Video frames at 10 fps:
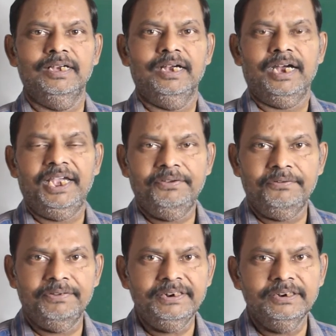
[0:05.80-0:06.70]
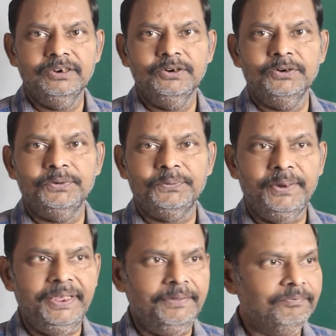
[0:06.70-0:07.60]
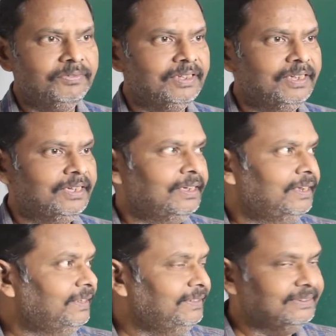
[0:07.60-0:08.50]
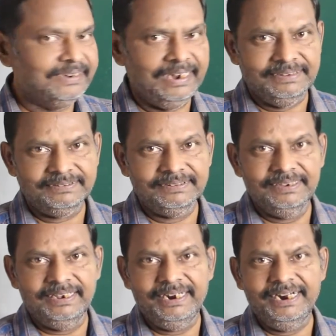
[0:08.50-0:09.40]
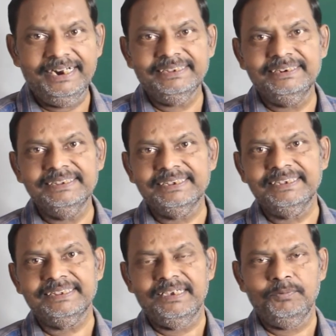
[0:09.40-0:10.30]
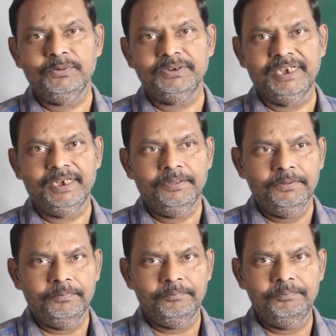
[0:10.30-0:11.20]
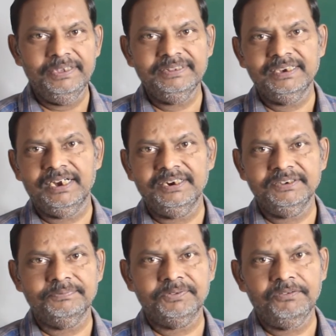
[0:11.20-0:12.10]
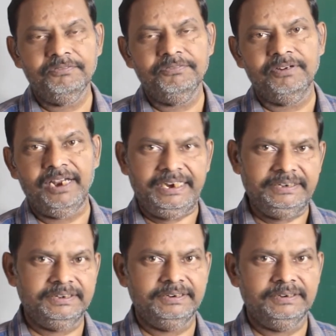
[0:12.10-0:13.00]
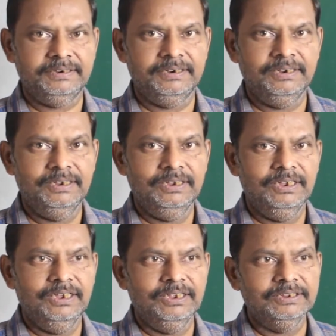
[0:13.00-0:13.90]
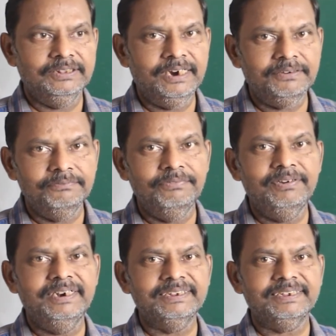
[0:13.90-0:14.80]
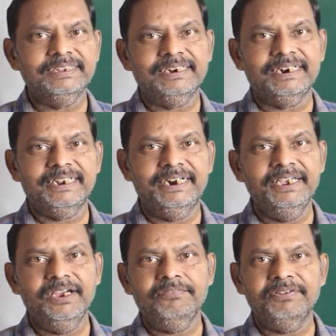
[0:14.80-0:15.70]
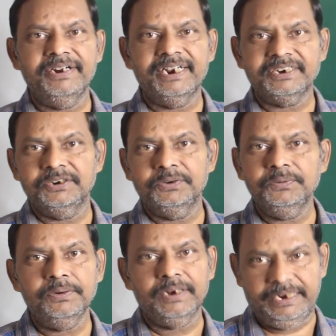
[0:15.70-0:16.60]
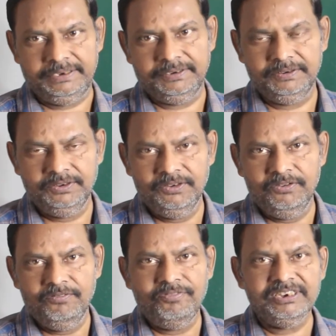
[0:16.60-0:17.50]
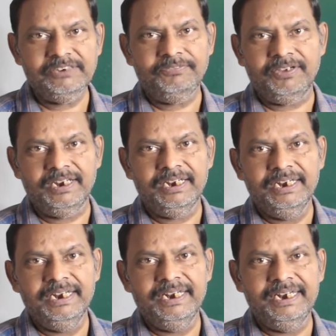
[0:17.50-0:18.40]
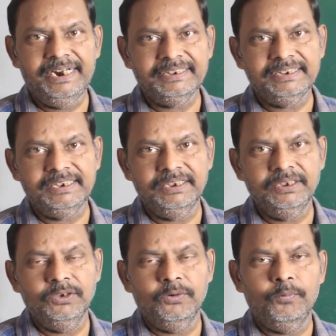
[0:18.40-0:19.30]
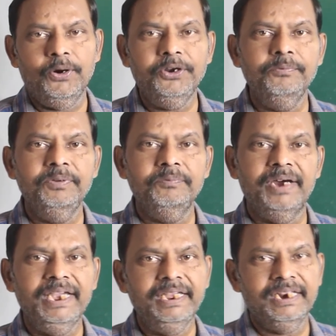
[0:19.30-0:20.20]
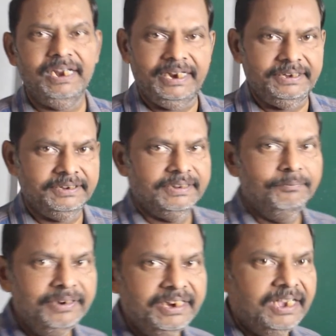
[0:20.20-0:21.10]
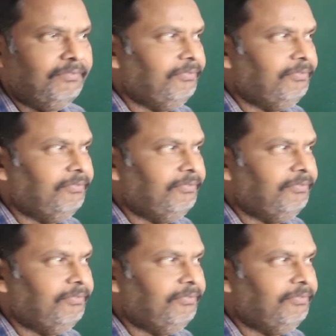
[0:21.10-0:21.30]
Hi everyone, today in this class let us discuss about the basic concepts of light that we will discuss under the heading of Introduction to Light. First of all, let us see what do you mean by light, the meaning of